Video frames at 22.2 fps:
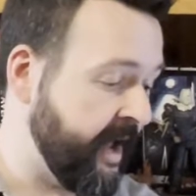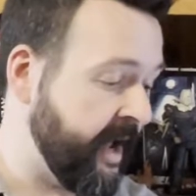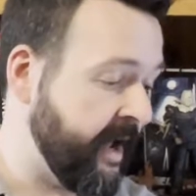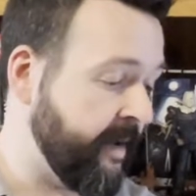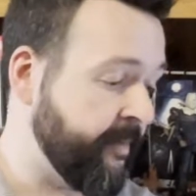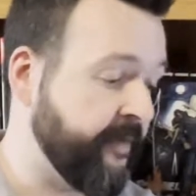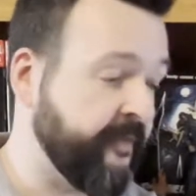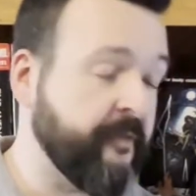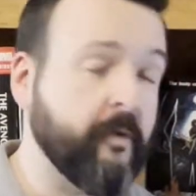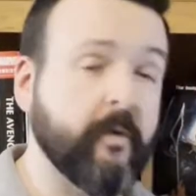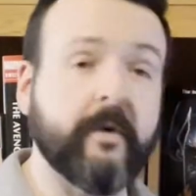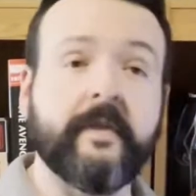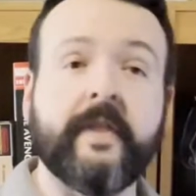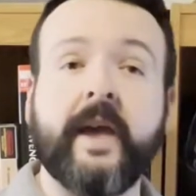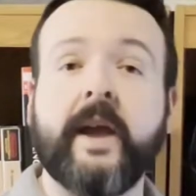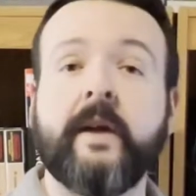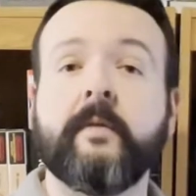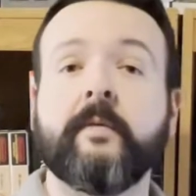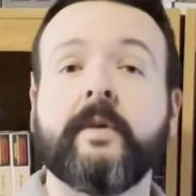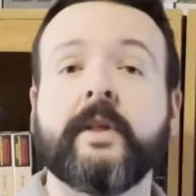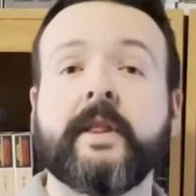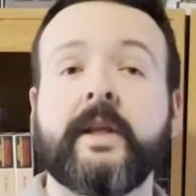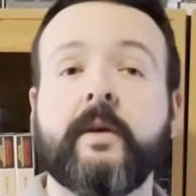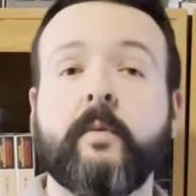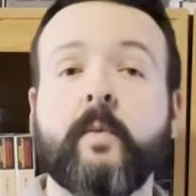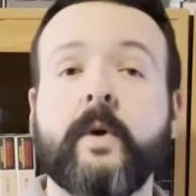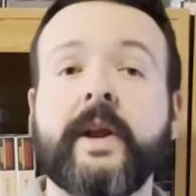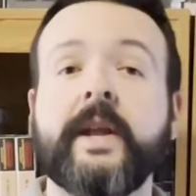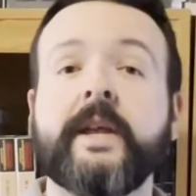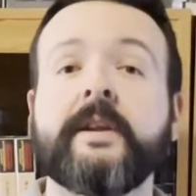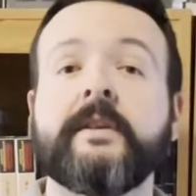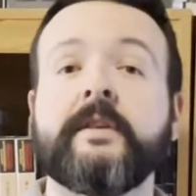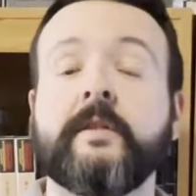before they really
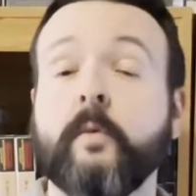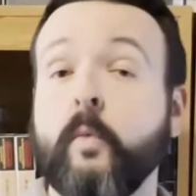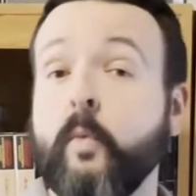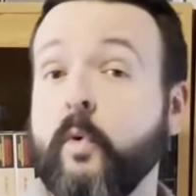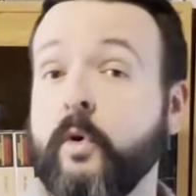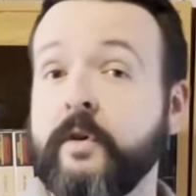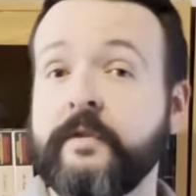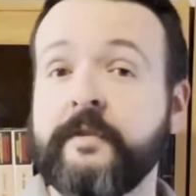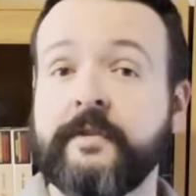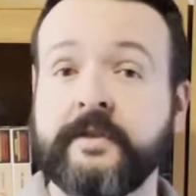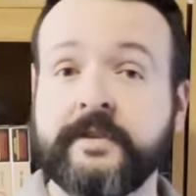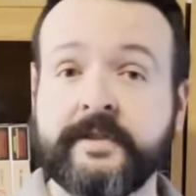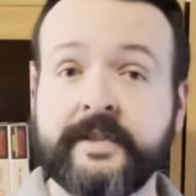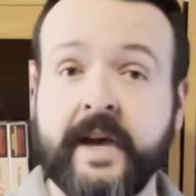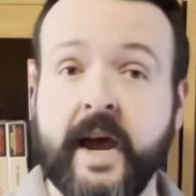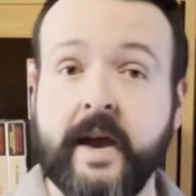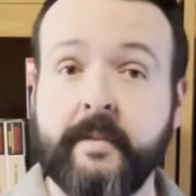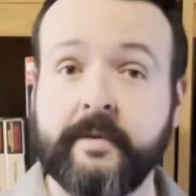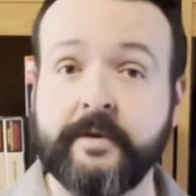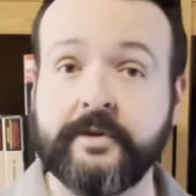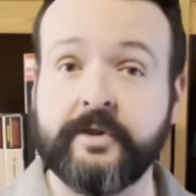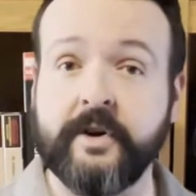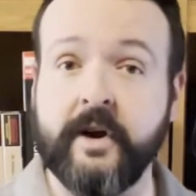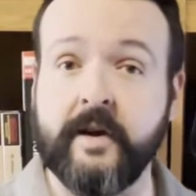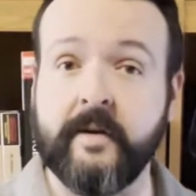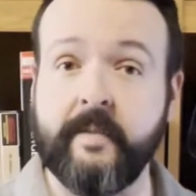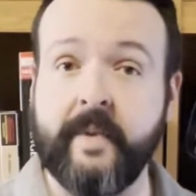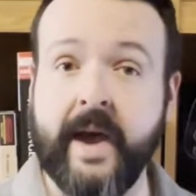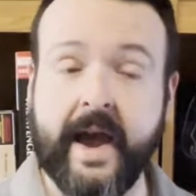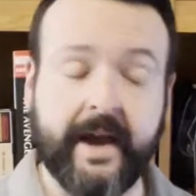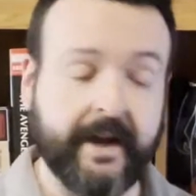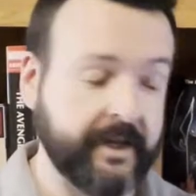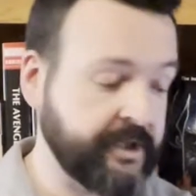went into the War for Cybertron
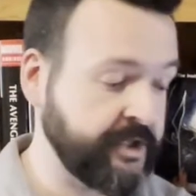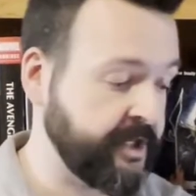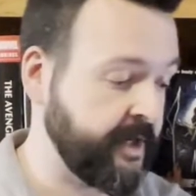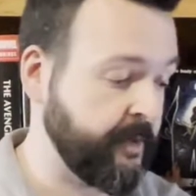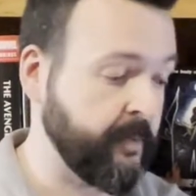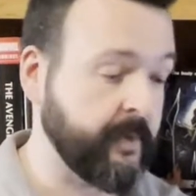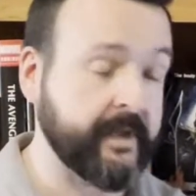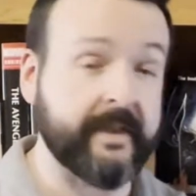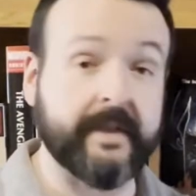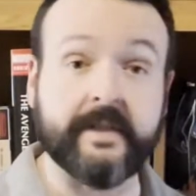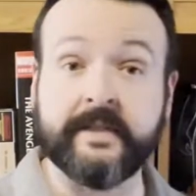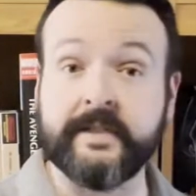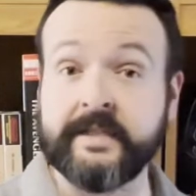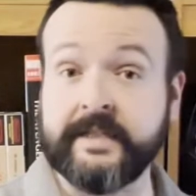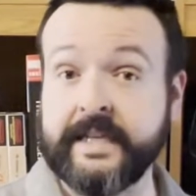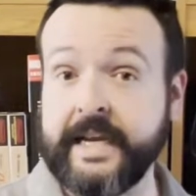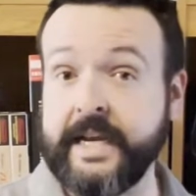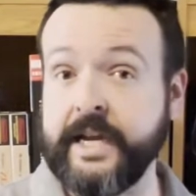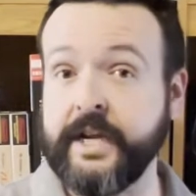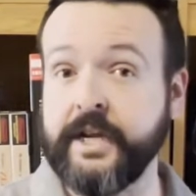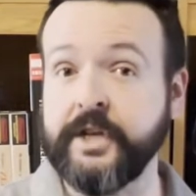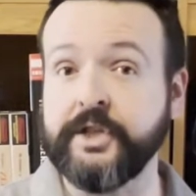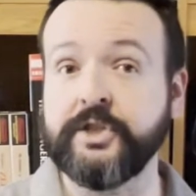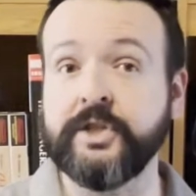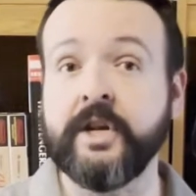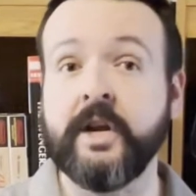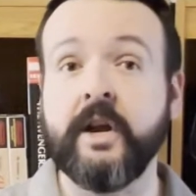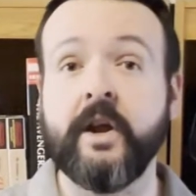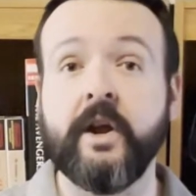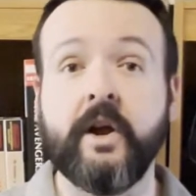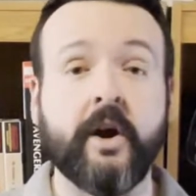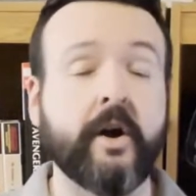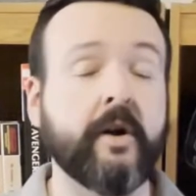packaging with the Siege,
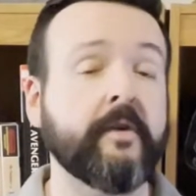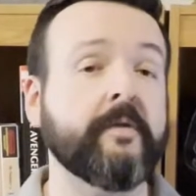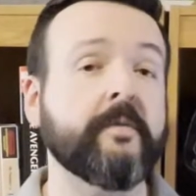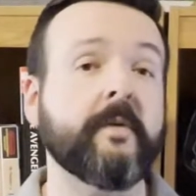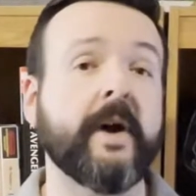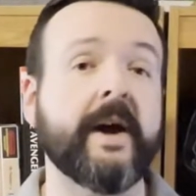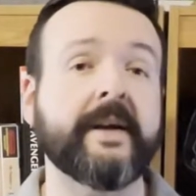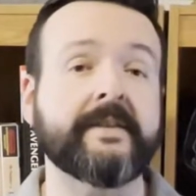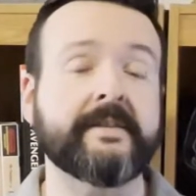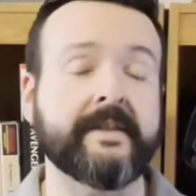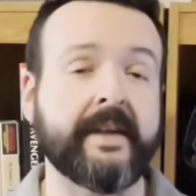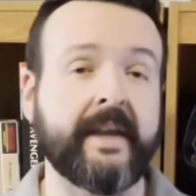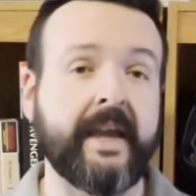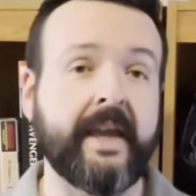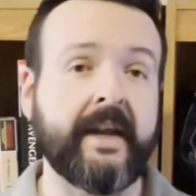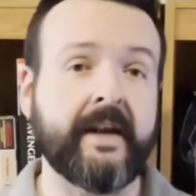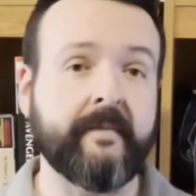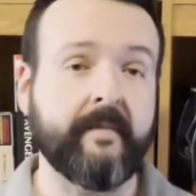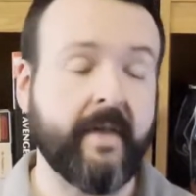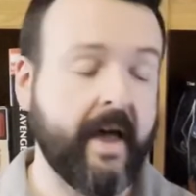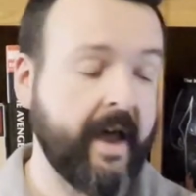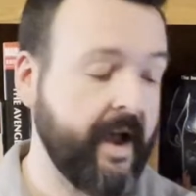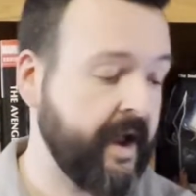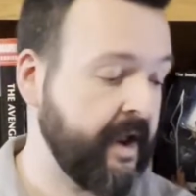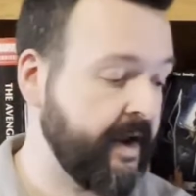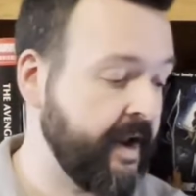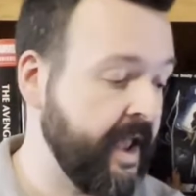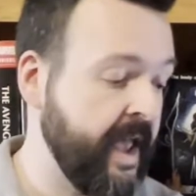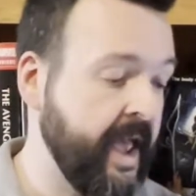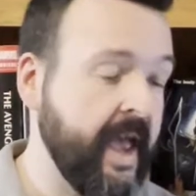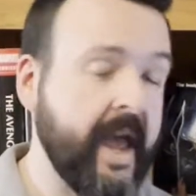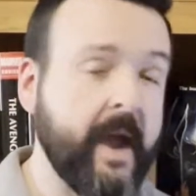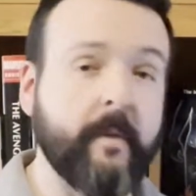Earthrise, and Kingdom line.
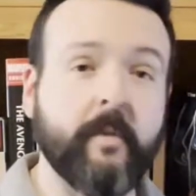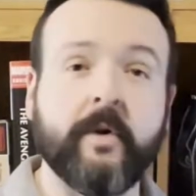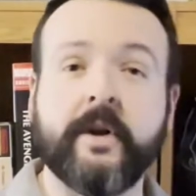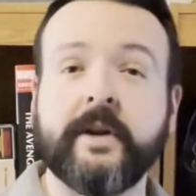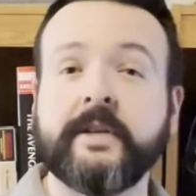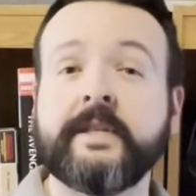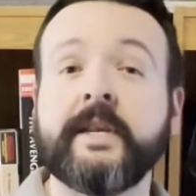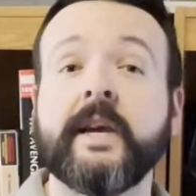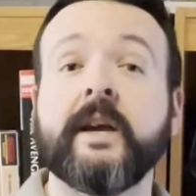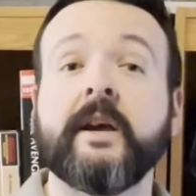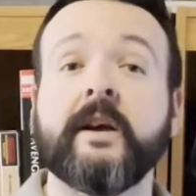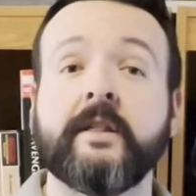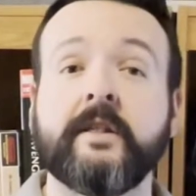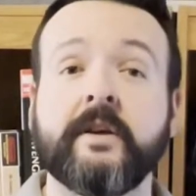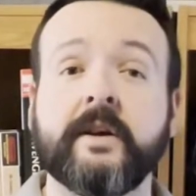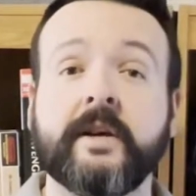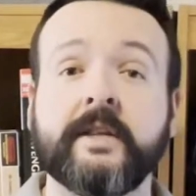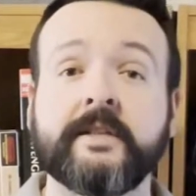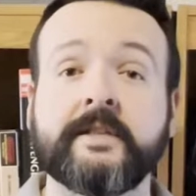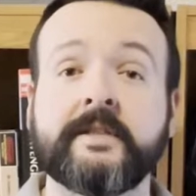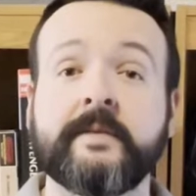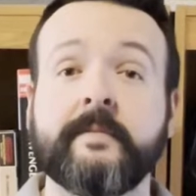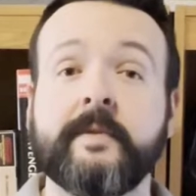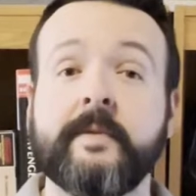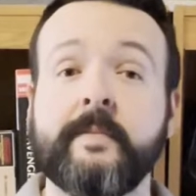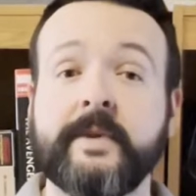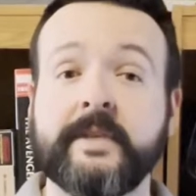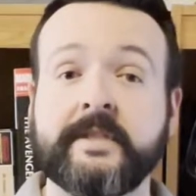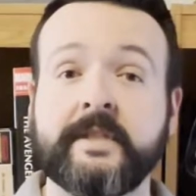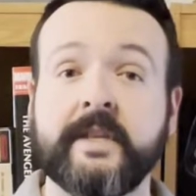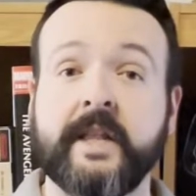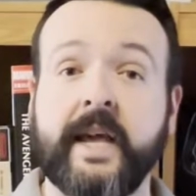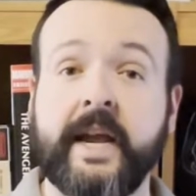We're going to take a look at some of the
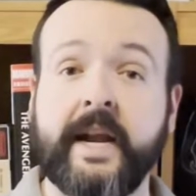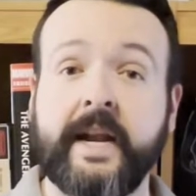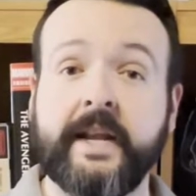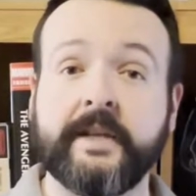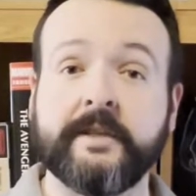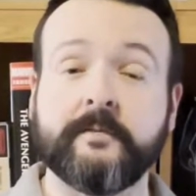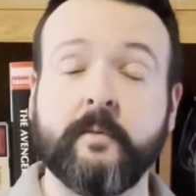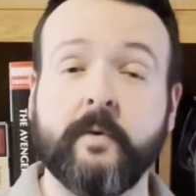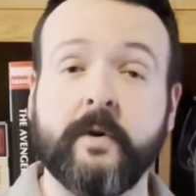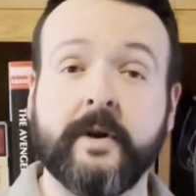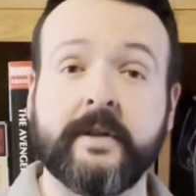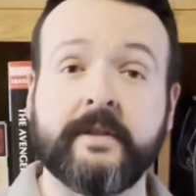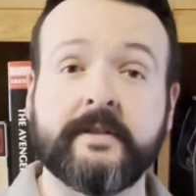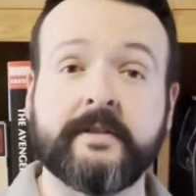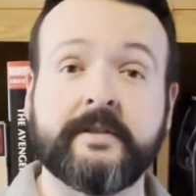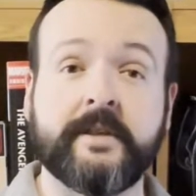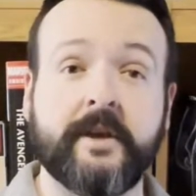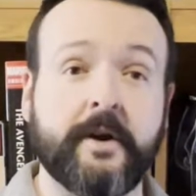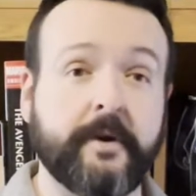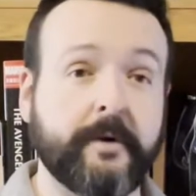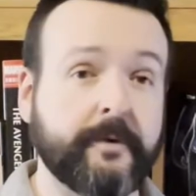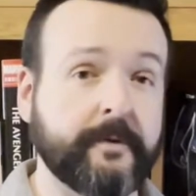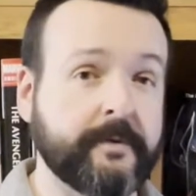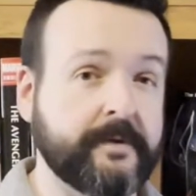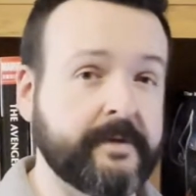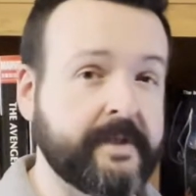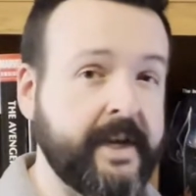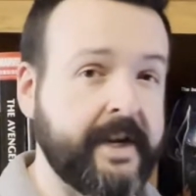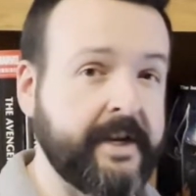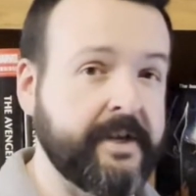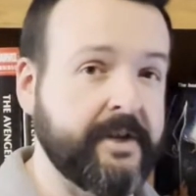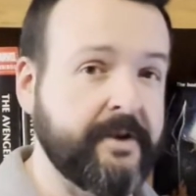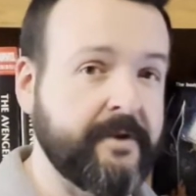Miscellaneous ones, so
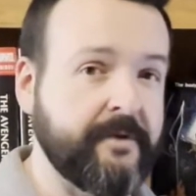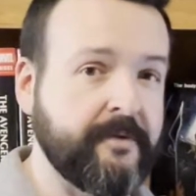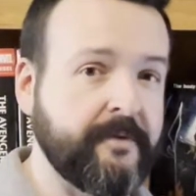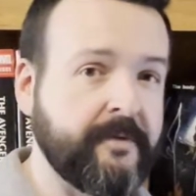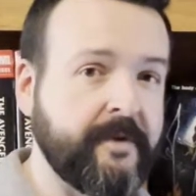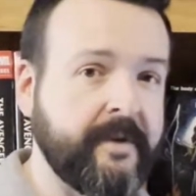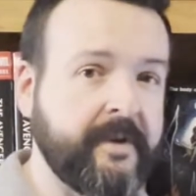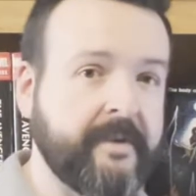stay tuned.